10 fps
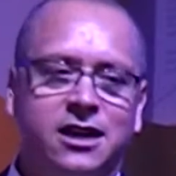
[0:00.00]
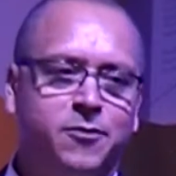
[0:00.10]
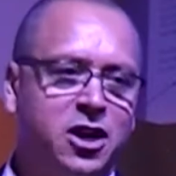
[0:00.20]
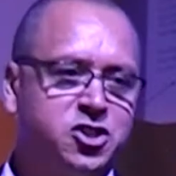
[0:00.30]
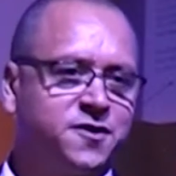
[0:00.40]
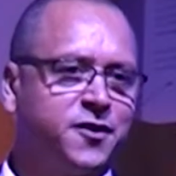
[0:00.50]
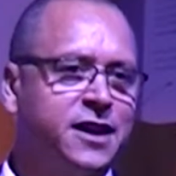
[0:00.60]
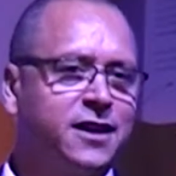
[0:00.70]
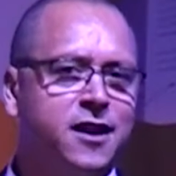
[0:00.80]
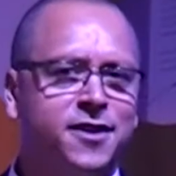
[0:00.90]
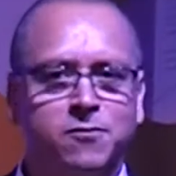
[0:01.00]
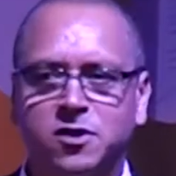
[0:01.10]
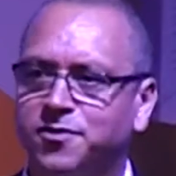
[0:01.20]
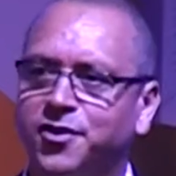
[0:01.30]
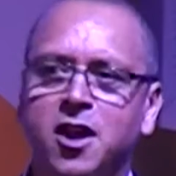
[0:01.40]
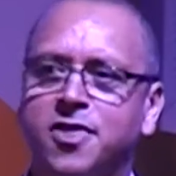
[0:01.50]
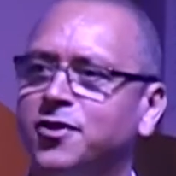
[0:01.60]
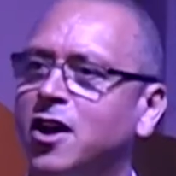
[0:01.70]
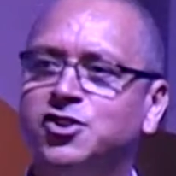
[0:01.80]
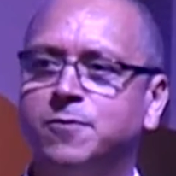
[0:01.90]
Apprenticeships for England, I think there was
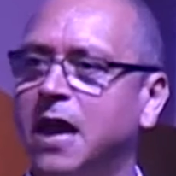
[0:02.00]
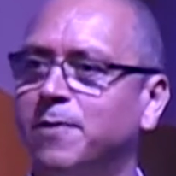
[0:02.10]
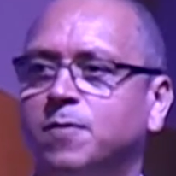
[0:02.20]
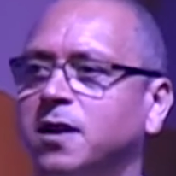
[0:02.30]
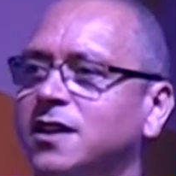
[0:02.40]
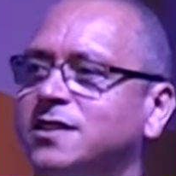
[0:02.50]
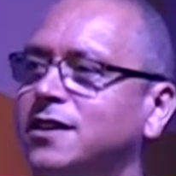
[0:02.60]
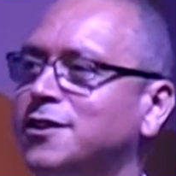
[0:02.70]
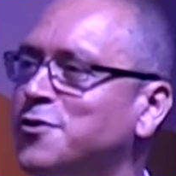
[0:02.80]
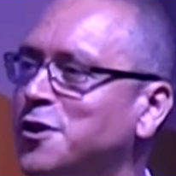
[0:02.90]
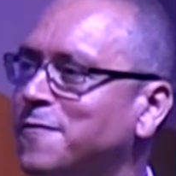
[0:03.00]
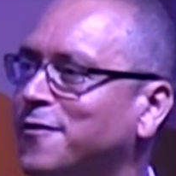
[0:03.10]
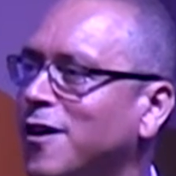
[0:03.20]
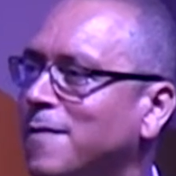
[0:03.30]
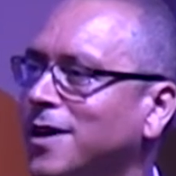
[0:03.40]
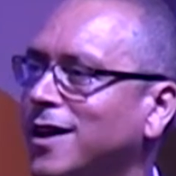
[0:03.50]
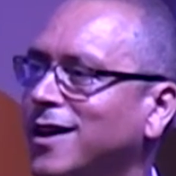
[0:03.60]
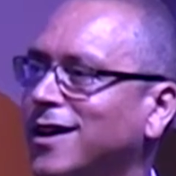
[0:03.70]
300 people plus in the room from